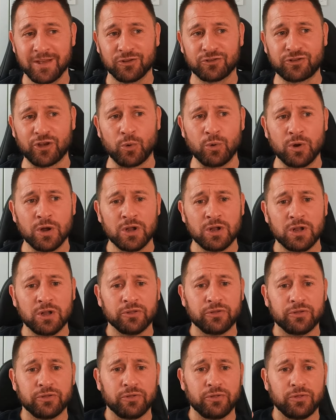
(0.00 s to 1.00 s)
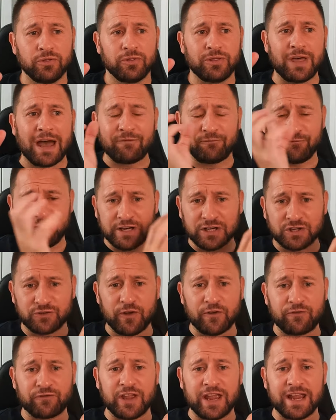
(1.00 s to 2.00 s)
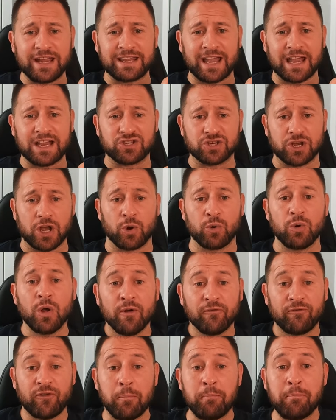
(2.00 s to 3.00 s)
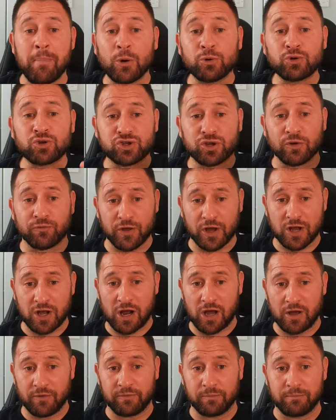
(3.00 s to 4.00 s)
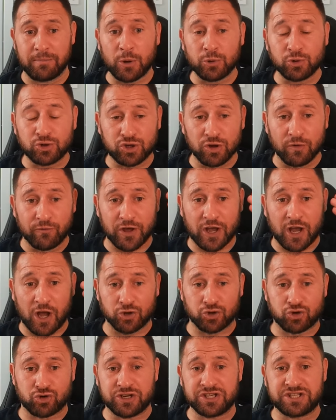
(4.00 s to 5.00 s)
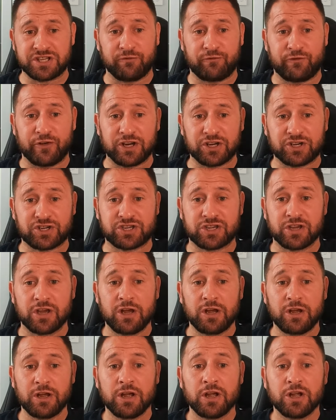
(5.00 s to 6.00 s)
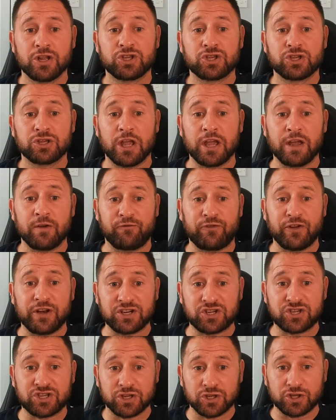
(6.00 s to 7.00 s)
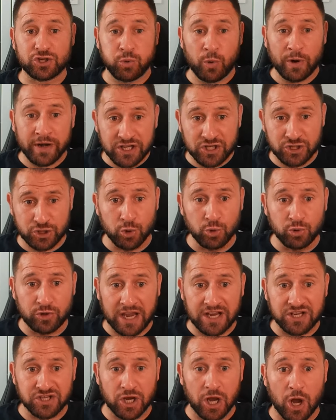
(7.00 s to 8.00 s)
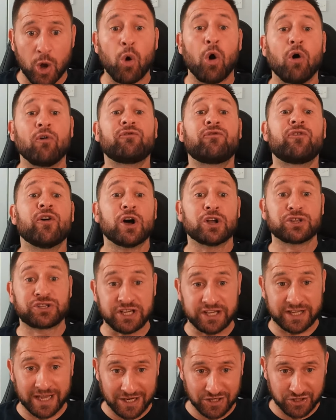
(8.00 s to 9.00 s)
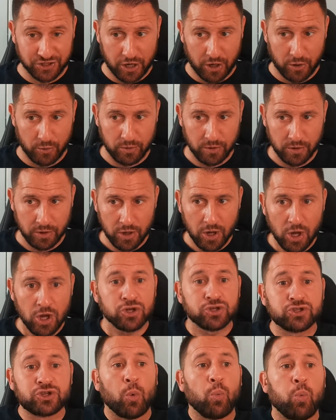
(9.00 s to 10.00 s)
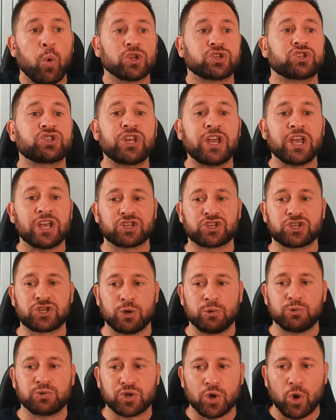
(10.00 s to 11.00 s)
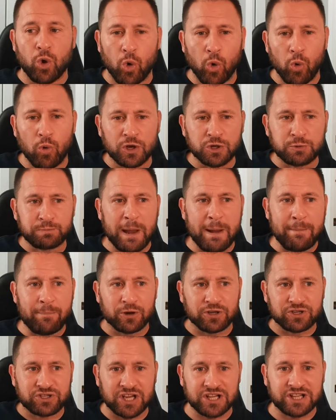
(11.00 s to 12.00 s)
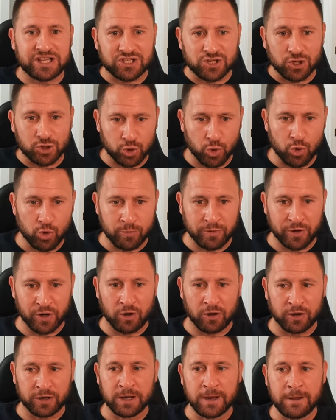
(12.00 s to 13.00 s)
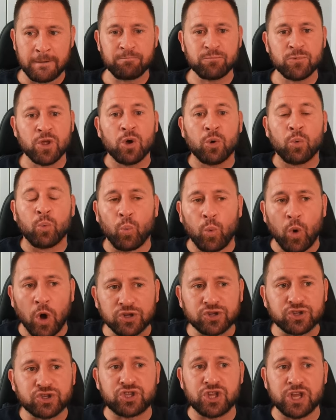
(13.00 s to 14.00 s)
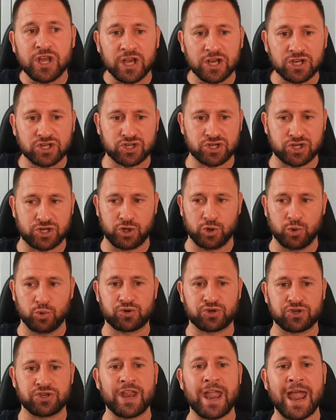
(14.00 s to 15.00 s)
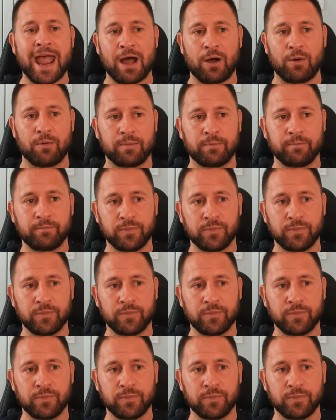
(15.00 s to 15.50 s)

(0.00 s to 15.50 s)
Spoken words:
So that finished 15 days ago. For most of the countries, it finished 22 days ago or 30 days ago. So what's the excuse? All those people that said there's a tournament on, what's the excuse now?